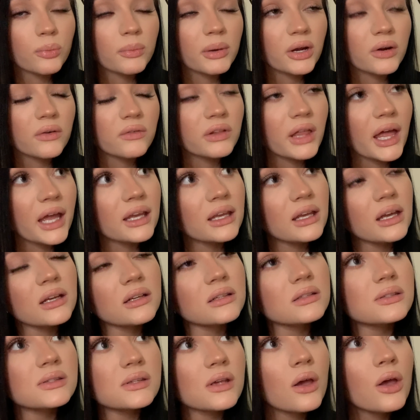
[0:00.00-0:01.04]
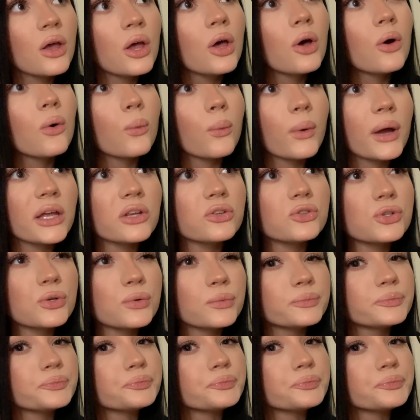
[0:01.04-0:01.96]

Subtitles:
pair of leggings, which